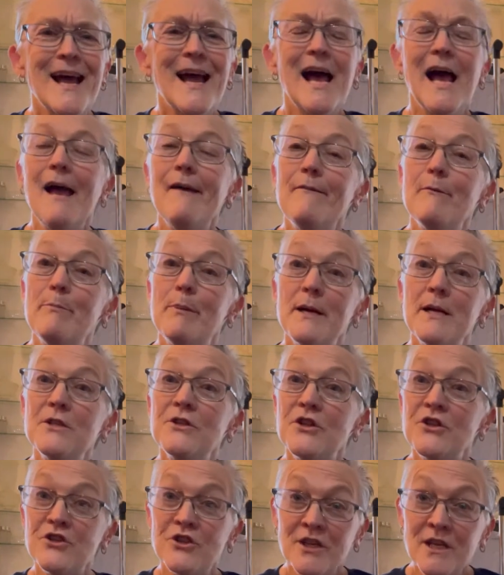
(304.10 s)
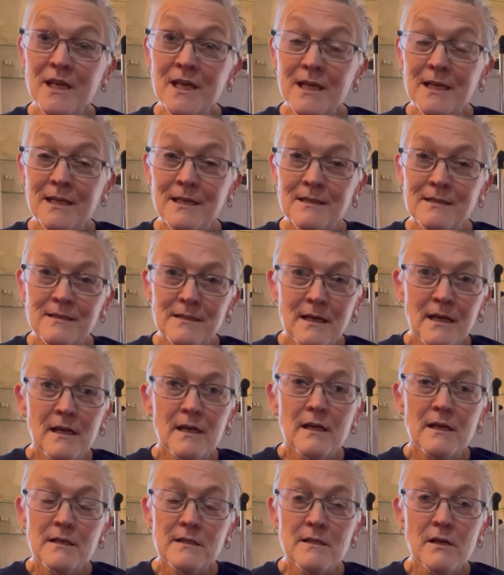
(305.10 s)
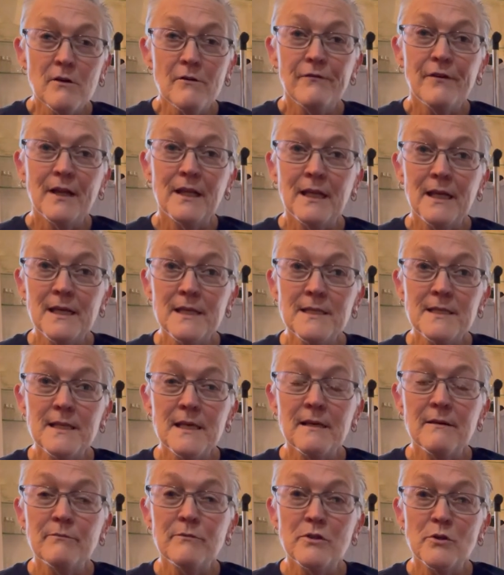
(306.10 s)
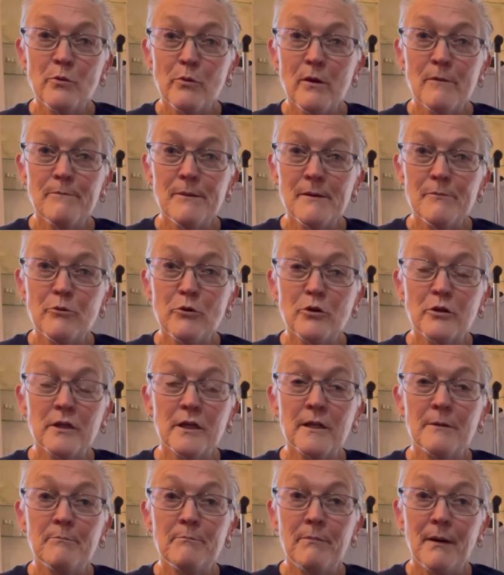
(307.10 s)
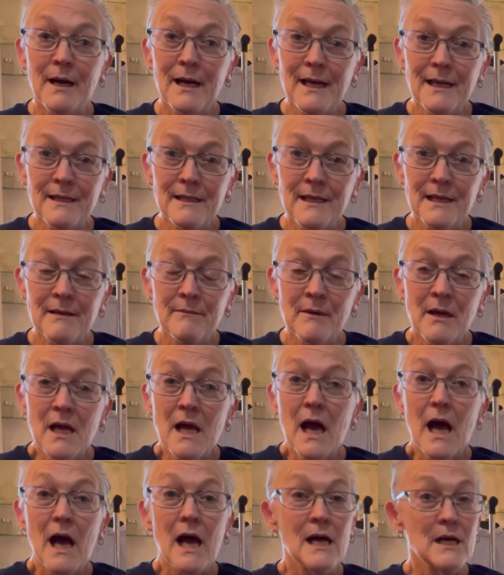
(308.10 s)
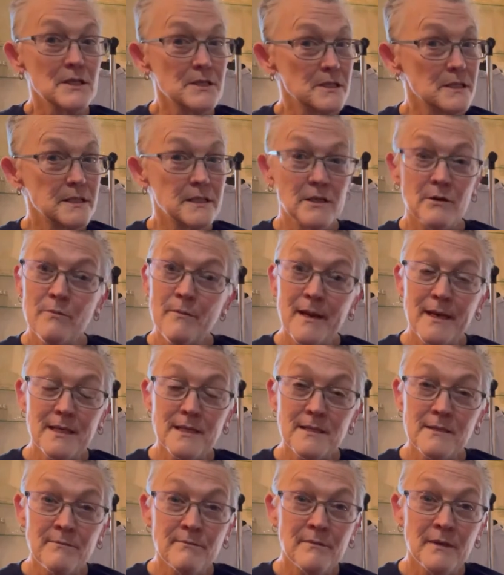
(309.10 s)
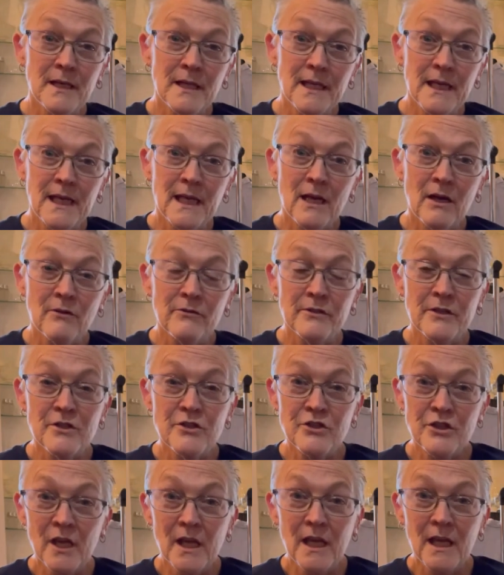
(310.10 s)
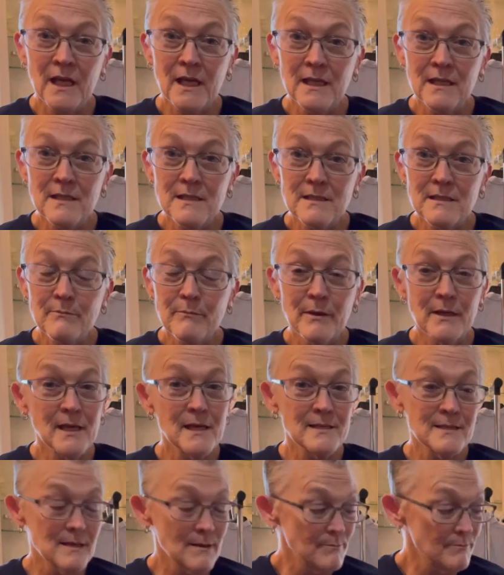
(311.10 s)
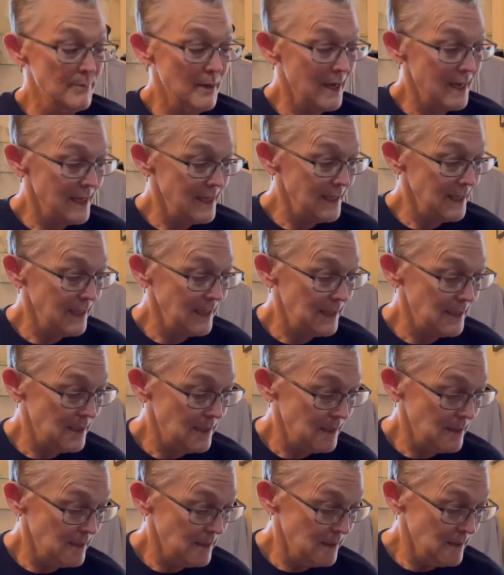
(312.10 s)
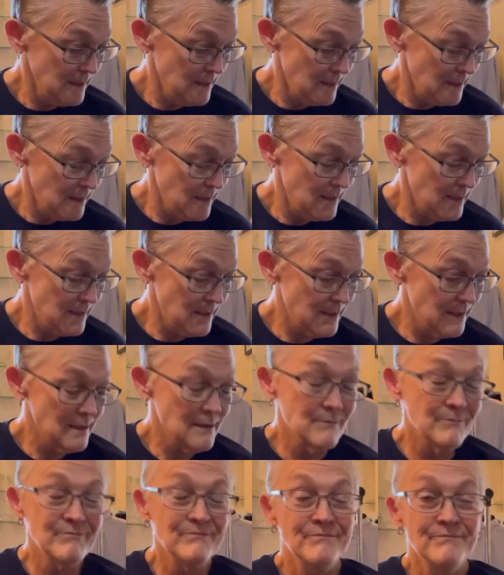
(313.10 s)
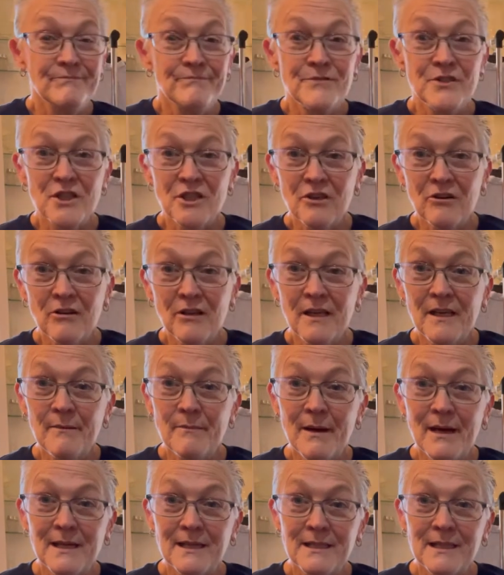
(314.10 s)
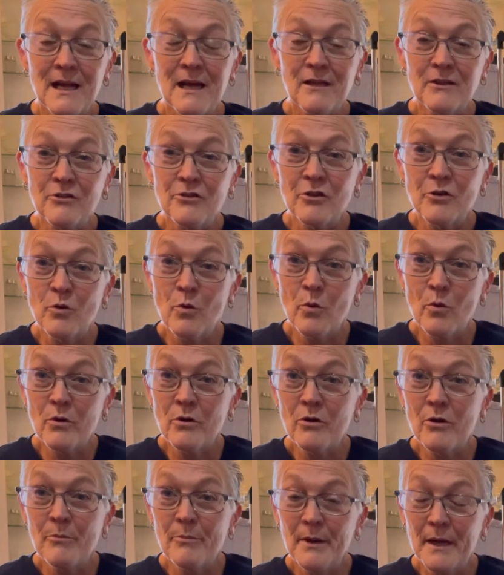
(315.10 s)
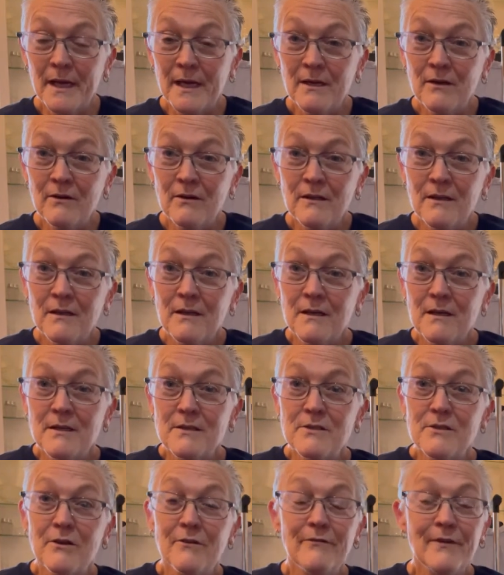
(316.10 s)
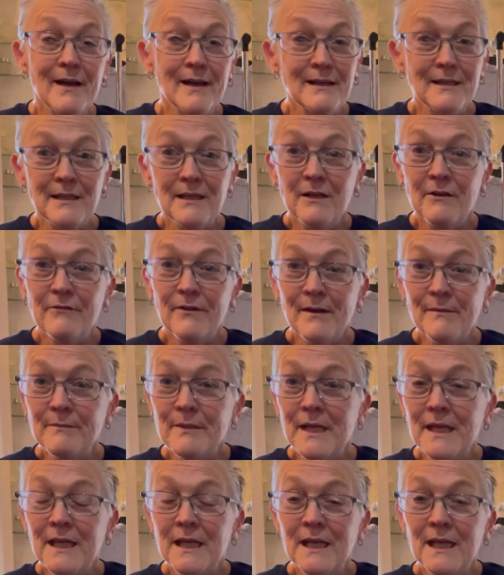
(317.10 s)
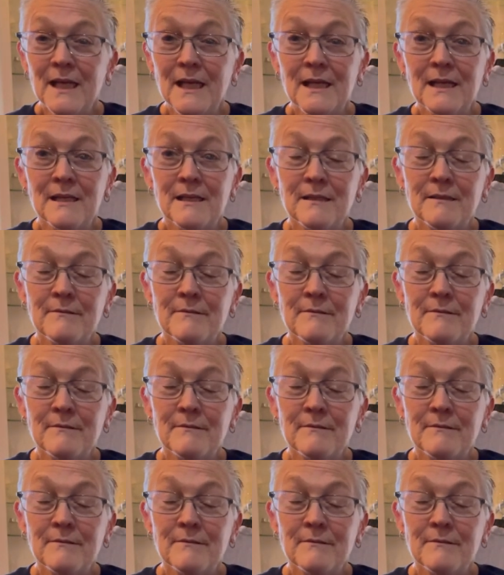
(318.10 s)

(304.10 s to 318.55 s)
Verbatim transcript: I have a bunch of jeans. So if I list them to where people are going to buy them, I'll still make some money on the jeans because I'm paying um, generally about a dollar and a quarter a pair. So if I, you know, if I'm getting